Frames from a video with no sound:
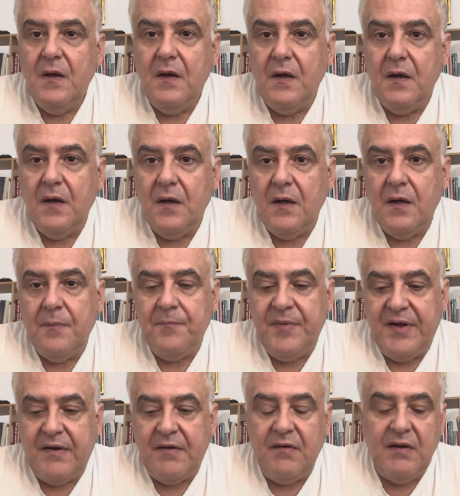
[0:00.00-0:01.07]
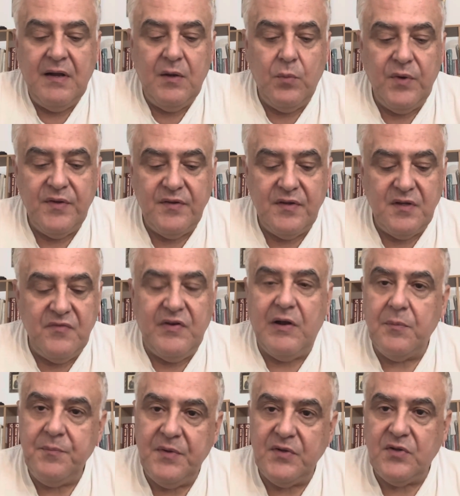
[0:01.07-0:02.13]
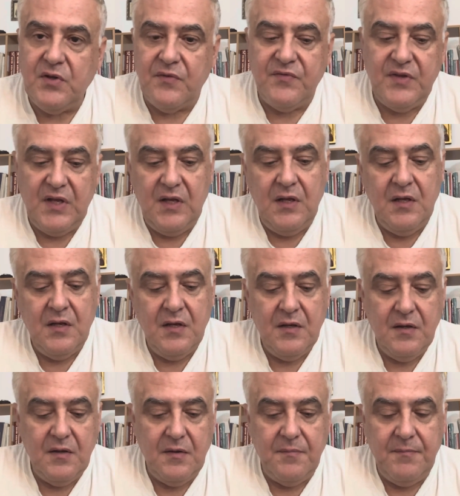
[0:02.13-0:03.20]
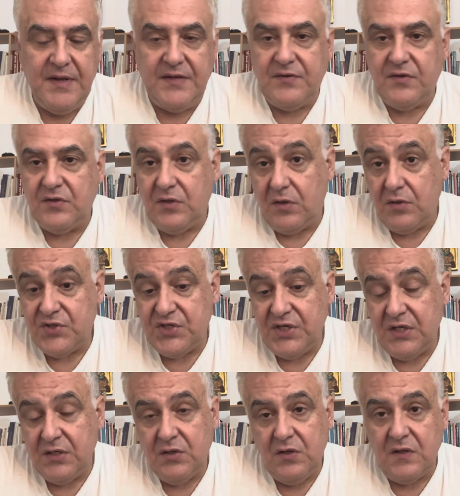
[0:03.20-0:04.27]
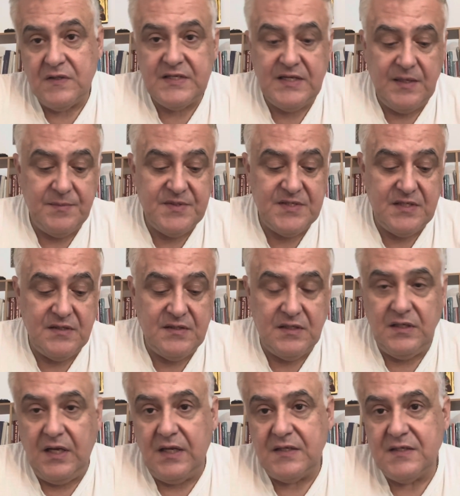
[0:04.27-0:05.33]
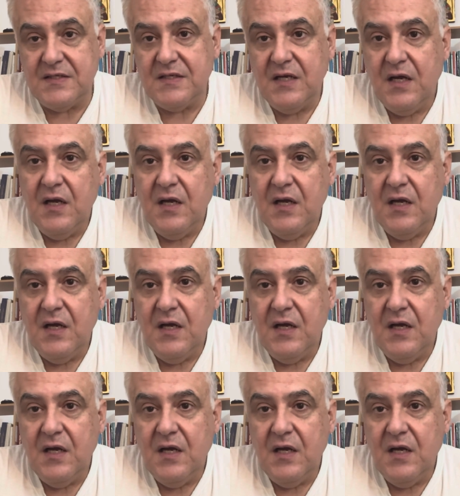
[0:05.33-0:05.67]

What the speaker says: parallel with the development of the methodology and concepts and techniques